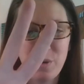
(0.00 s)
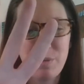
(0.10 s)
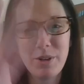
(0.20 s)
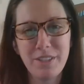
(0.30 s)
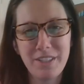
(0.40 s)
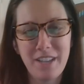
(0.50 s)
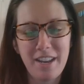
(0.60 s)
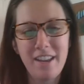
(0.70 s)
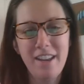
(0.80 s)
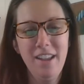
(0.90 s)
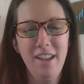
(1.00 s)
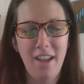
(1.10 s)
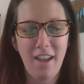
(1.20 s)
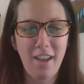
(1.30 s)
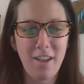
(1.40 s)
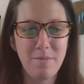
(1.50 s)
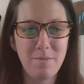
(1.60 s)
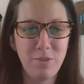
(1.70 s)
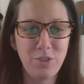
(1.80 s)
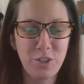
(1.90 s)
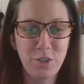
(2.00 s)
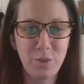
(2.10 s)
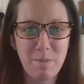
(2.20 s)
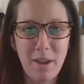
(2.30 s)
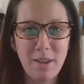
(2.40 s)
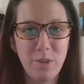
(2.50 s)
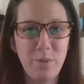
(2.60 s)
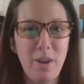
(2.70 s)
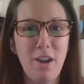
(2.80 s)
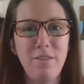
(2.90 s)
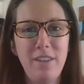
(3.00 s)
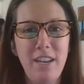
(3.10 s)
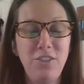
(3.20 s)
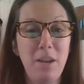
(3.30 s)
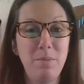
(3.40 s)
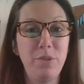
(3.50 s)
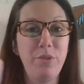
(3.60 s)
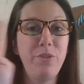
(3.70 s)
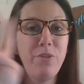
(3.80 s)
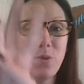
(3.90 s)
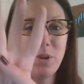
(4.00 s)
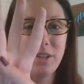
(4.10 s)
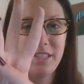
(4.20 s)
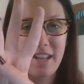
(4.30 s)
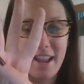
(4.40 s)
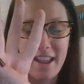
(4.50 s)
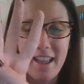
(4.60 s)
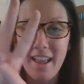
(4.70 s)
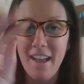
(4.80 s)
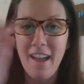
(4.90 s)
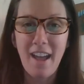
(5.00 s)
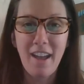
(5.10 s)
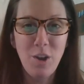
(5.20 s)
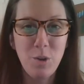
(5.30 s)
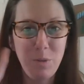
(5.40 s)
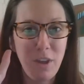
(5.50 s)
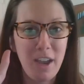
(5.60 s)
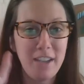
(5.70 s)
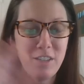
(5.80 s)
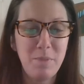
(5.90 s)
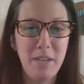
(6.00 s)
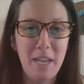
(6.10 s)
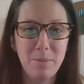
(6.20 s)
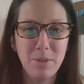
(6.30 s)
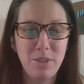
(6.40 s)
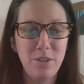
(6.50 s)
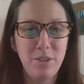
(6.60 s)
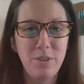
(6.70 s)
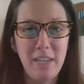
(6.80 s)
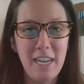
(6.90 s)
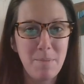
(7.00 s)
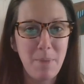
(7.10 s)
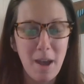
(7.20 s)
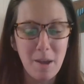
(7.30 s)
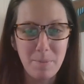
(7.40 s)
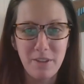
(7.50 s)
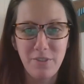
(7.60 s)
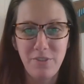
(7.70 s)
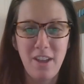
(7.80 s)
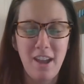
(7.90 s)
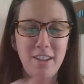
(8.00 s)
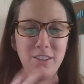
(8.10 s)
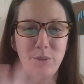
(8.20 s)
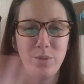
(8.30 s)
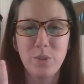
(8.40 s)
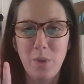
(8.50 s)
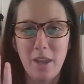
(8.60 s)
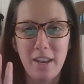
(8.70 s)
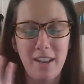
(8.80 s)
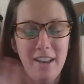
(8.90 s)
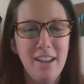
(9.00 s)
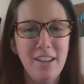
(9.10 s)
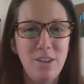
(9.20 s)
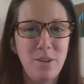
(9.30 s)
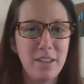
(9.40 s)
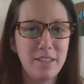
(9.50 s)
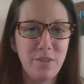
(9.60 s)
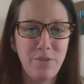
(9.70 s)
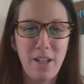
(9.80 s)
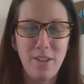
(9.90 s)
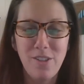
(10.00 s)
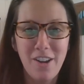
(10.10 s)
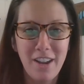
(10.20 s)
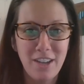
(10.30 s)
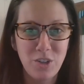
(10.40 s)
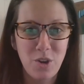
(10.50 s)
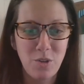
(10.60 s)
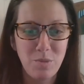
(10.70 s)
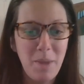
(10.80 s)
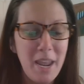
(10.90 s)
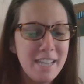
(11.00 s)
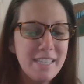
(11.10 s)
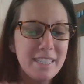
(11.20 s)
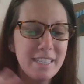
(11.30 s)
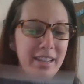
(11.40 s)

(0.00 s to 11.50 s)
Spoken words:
book study. Just a reminder, we are reading chapter 4 today. I hope you guys have been able to keep up. If not, don't sweat it. You guys can follow along at your own pace.